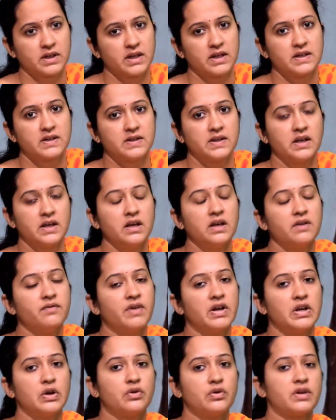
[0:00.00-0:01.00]
See,
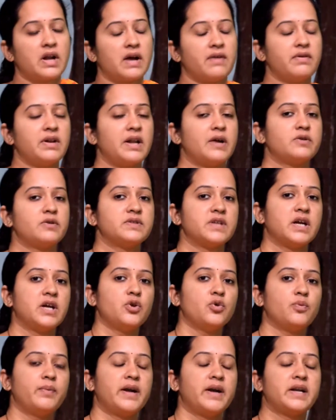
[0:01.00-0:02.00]
when you travel outside, you
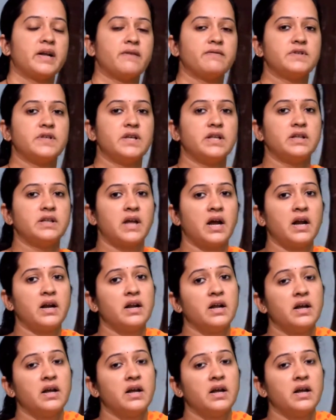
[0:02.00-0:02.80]
might have seen that